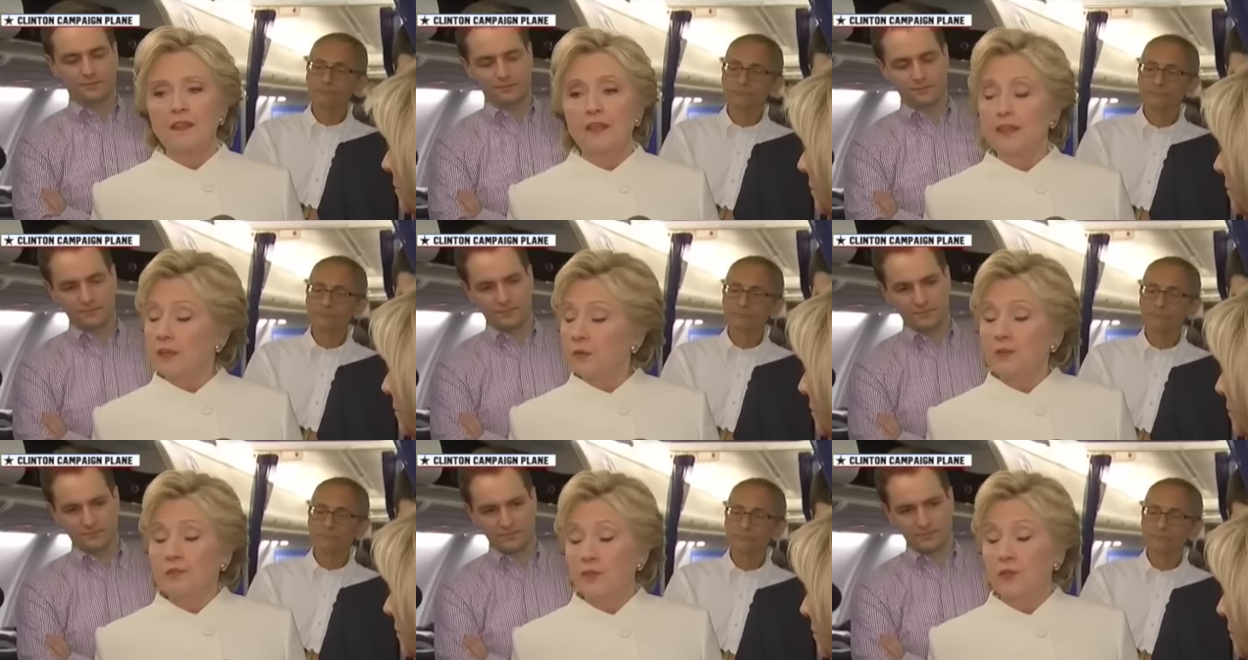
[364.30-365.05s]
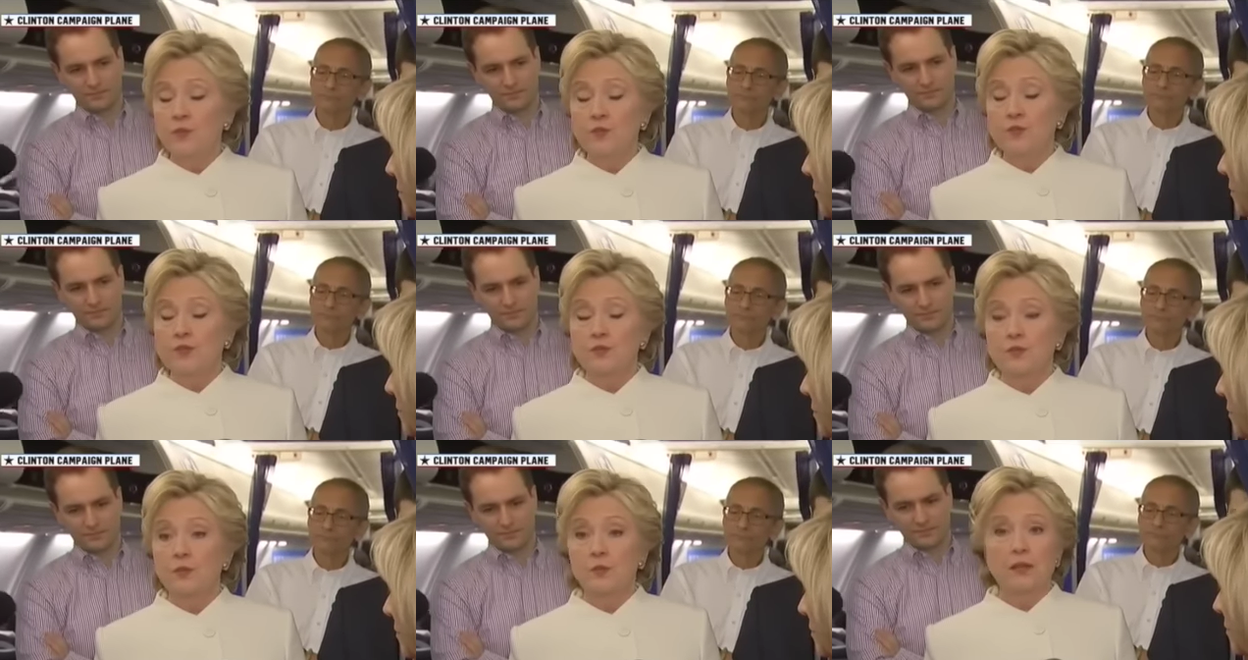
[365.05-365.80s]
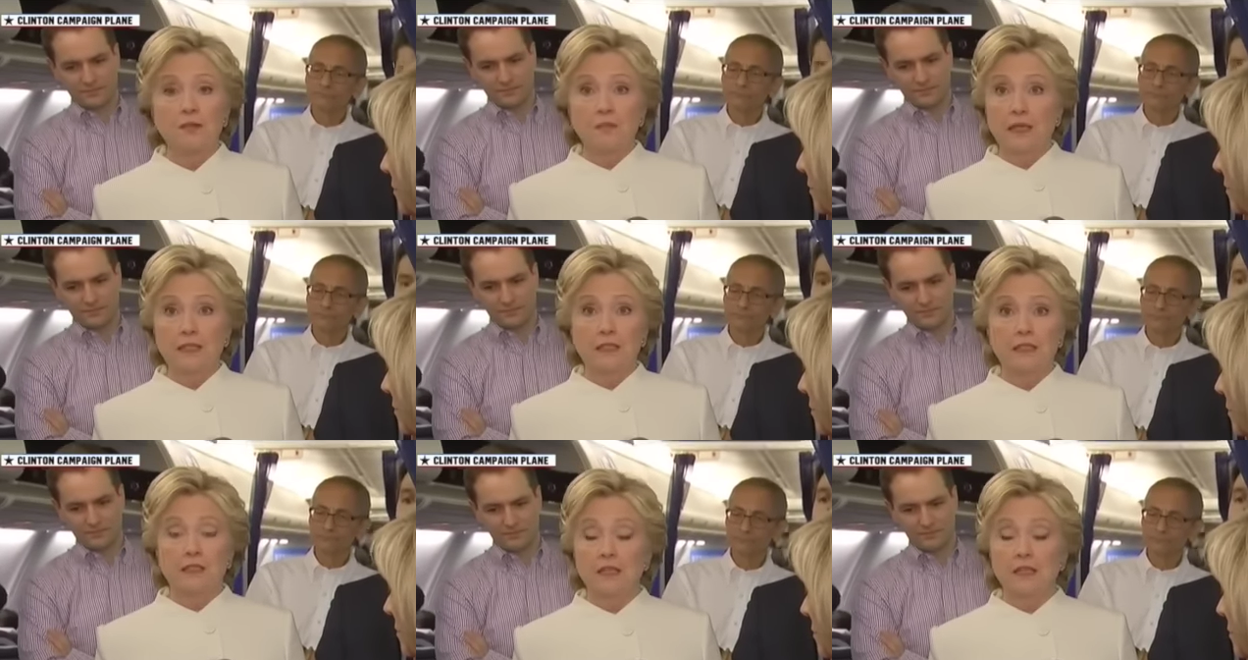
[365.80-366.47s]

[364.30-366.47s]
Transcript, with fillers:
Speaker 1: That he refused to admit